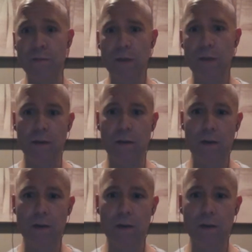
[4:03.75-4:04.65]
in
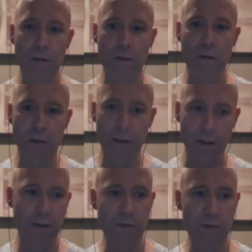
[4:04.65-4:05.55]
another
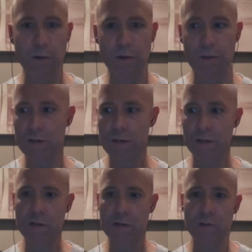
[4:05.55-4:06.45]
plan to our
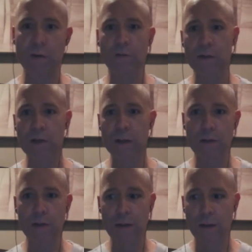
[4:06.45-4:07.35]
disaster recovery
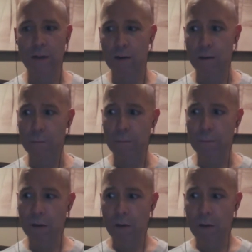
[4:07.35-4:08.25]
site, and
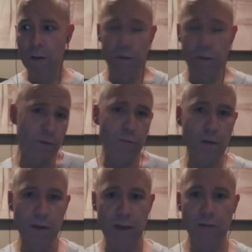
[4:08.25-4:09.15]
we didn't
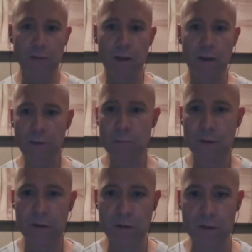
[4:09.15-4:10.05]
really have a lot of
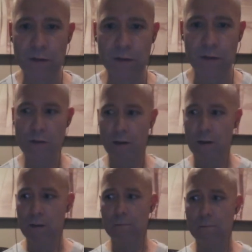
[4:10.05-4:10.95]
experience
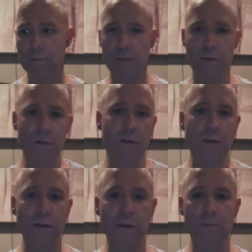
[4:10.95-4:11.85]

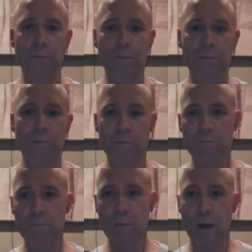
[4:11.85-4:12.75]
installing
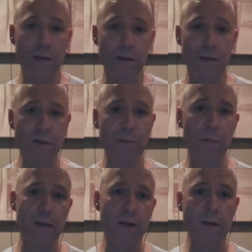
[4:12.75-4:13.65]
high-density
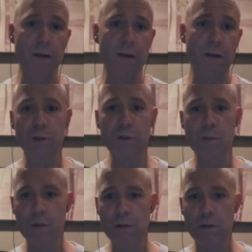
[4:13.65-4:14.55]
blade enclosures,
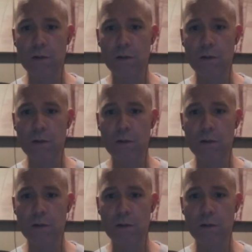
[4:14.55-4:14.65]
but